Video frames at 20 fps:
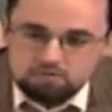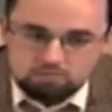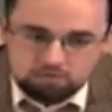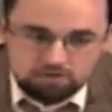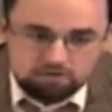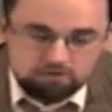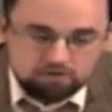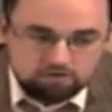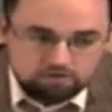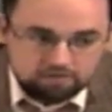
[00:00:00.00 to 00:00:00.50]

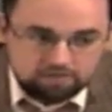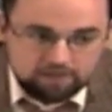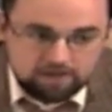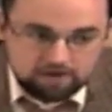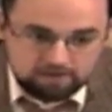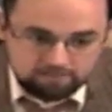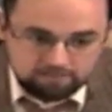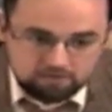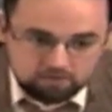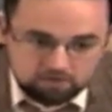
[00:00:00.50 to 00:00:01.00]
we learned
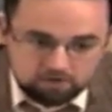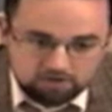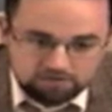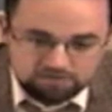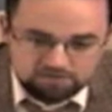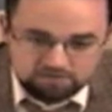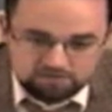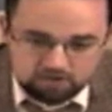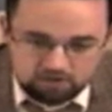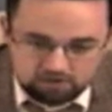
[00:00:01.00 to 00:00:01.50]
that, of
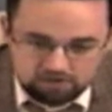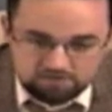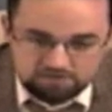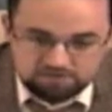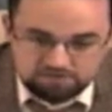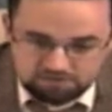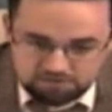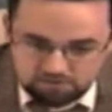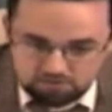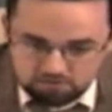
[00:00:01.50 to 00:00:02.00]
course,
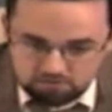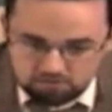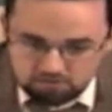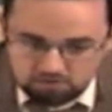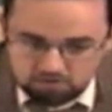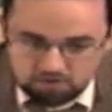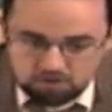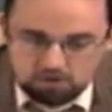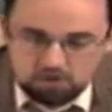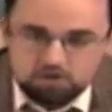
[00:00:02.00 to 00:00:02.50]
artists
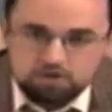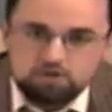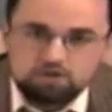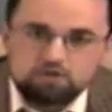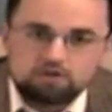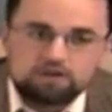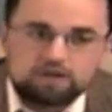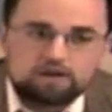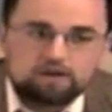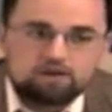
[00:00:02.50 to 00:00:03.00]
do
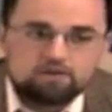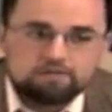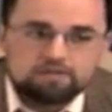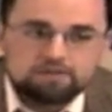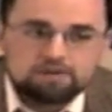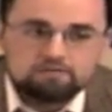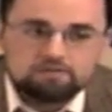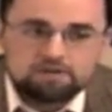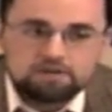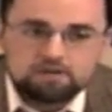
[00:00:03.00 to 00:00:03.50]
look at art
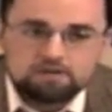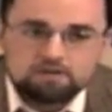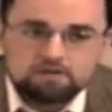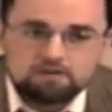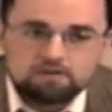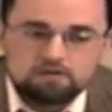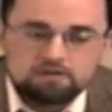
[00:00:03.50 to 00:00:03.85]
theory.